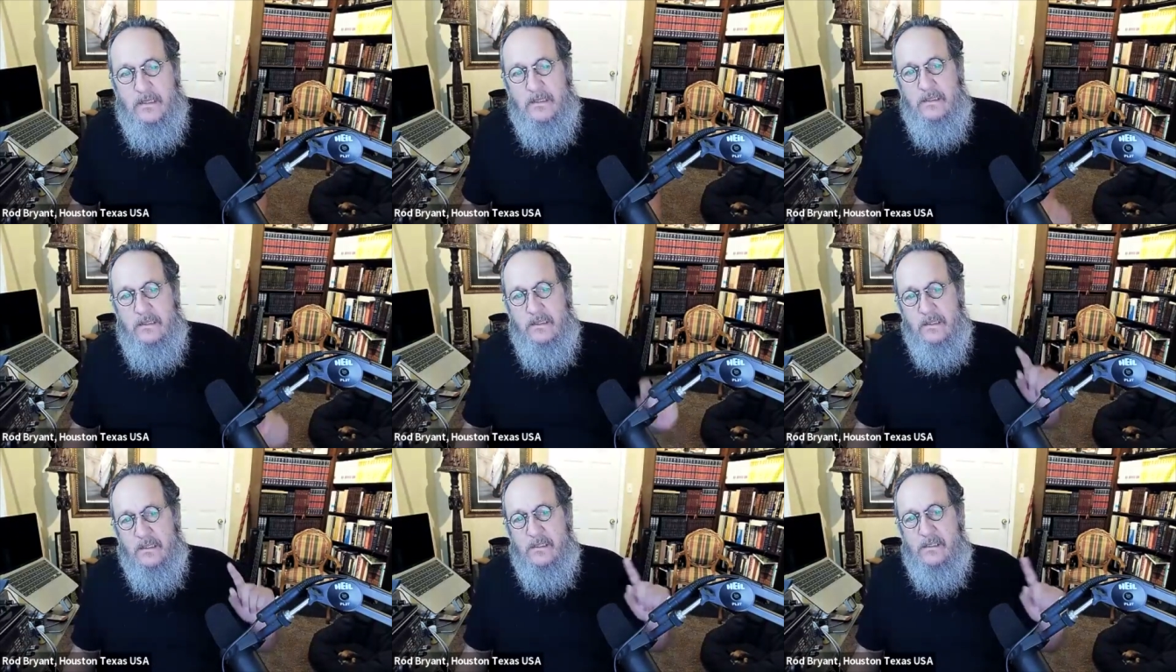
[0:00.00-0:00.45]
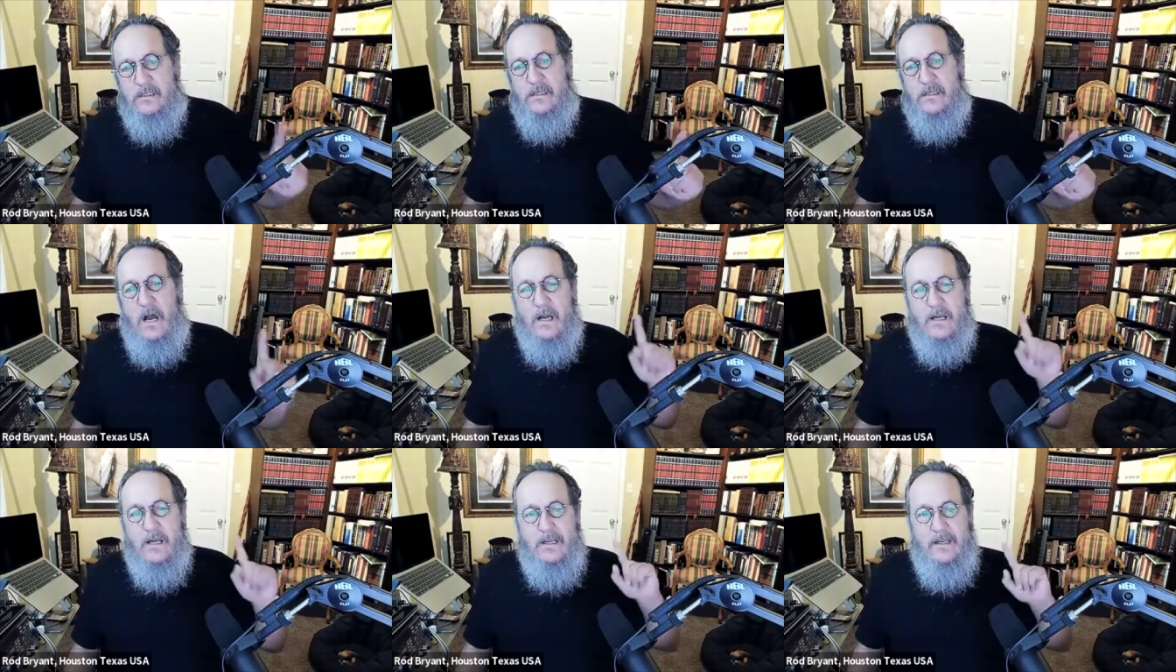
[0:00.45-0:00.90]

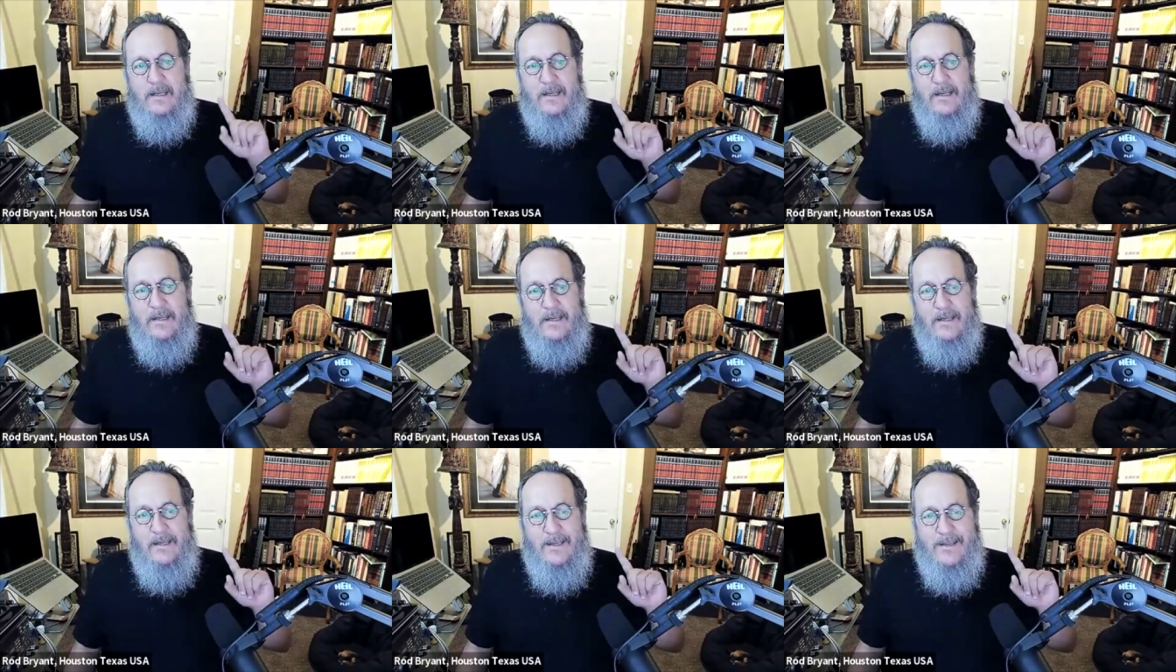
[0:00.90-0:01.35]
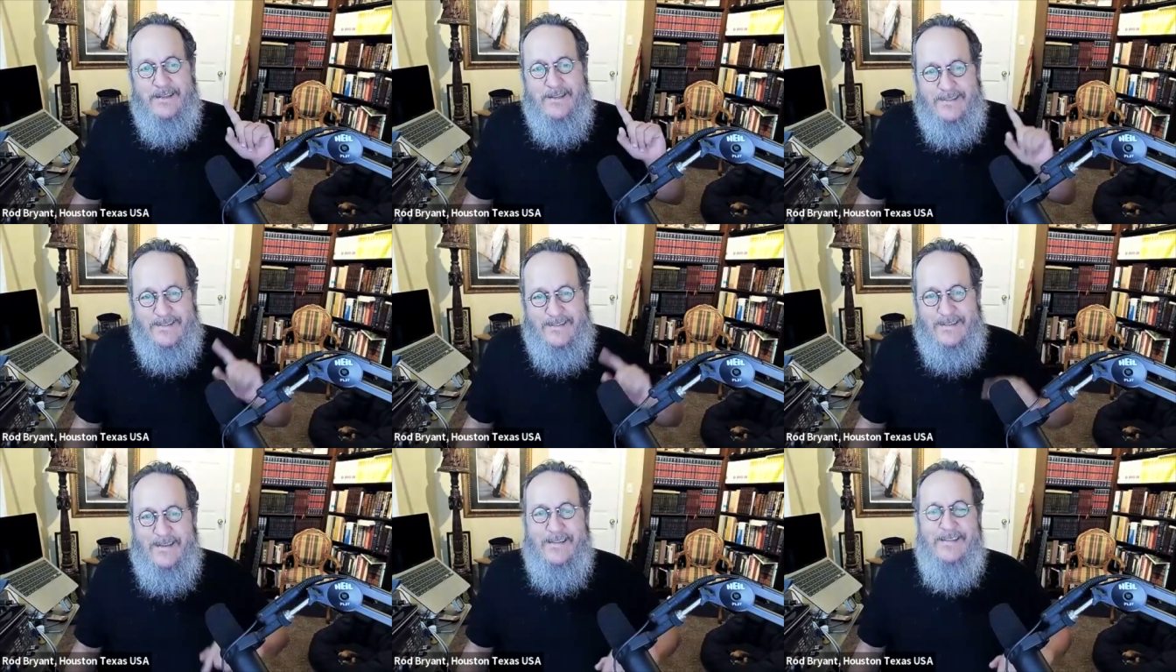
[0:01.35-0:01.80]
Yitzhak
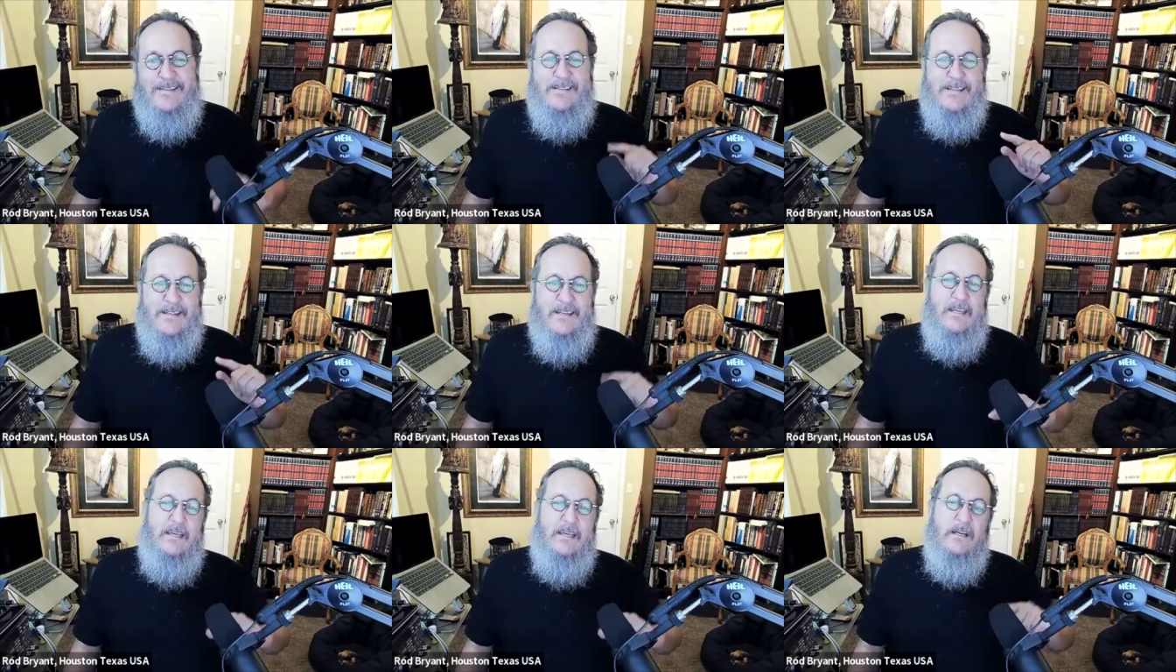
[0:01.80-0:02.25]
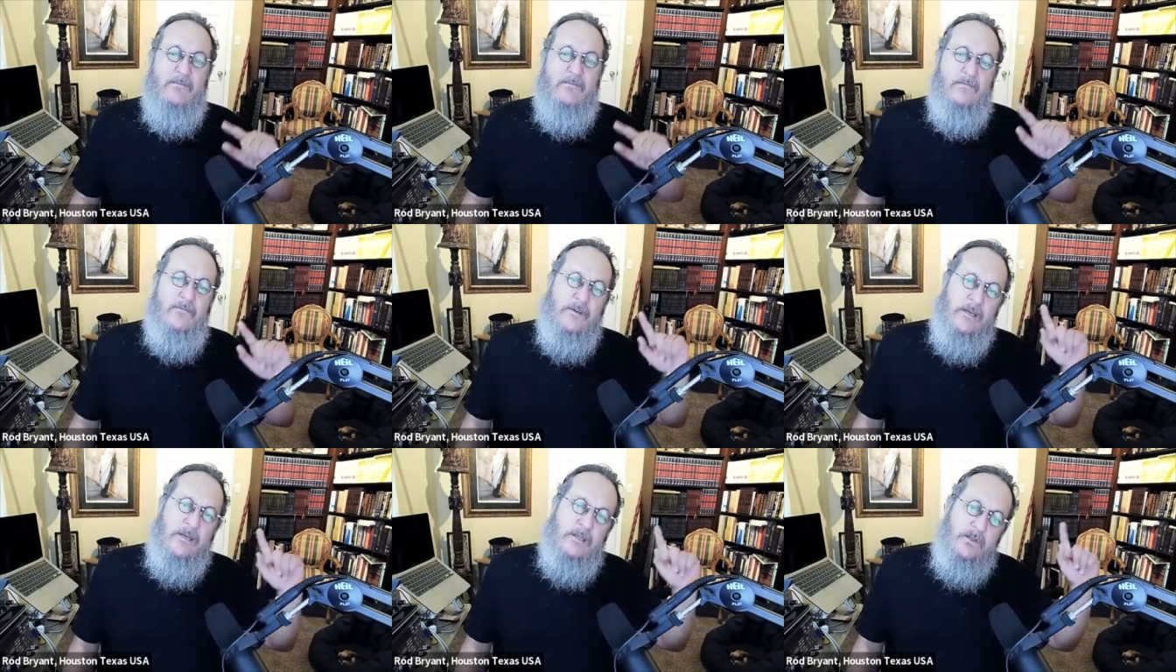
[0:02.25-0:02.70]
intends to
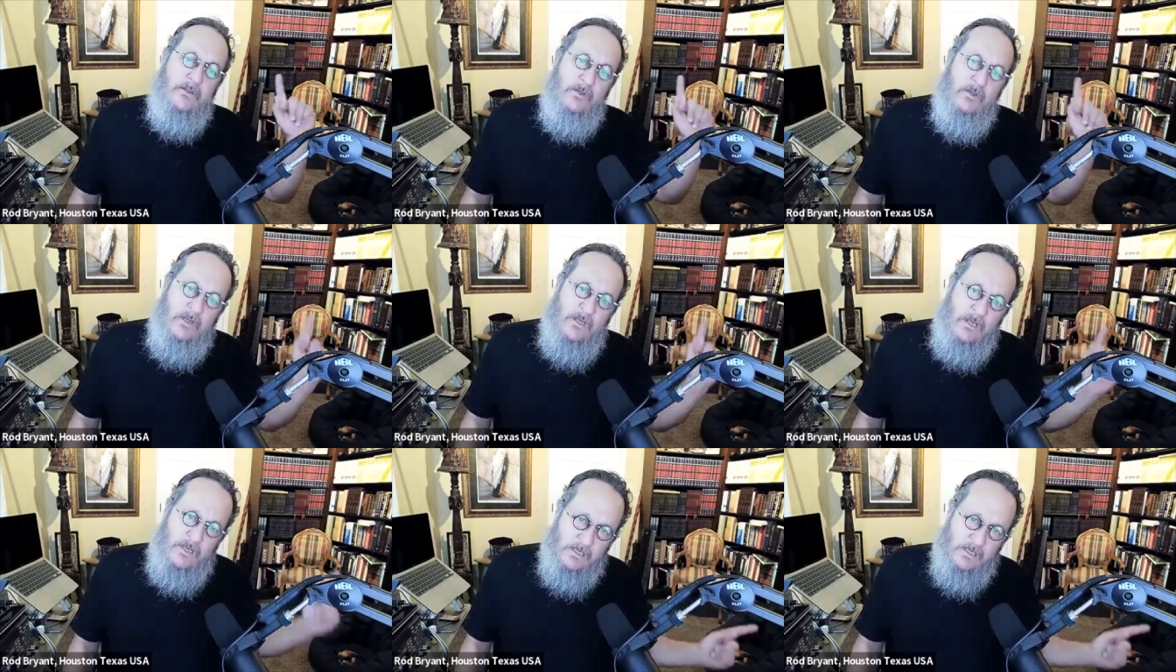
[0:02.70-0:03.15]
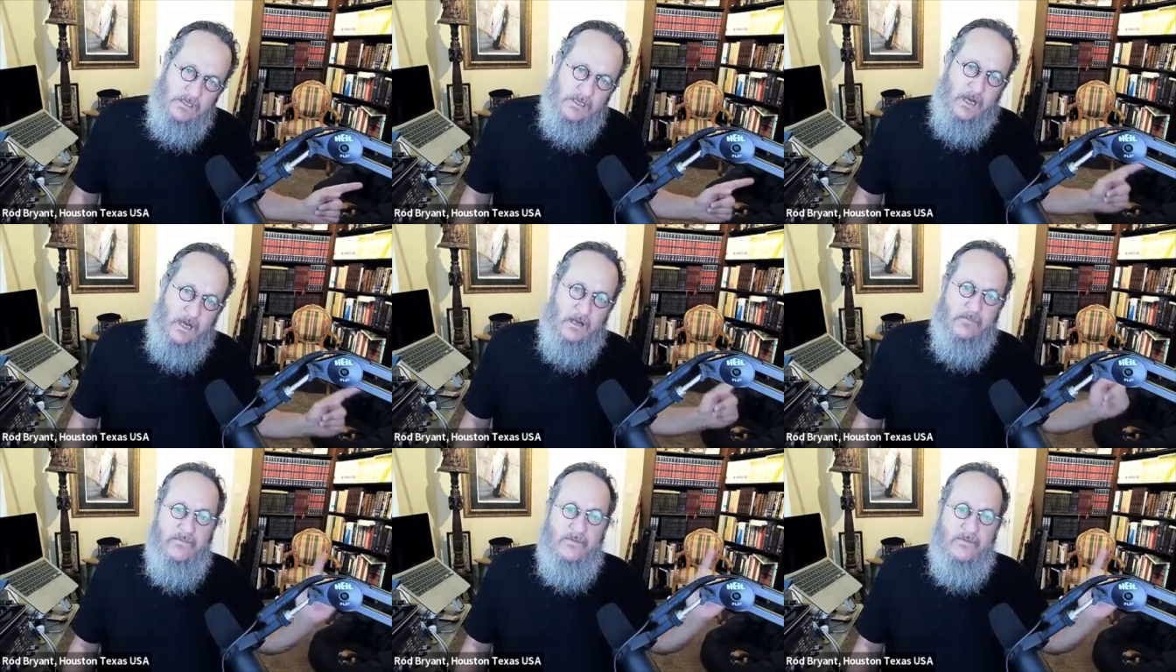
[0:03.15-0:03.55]
give it to Esau.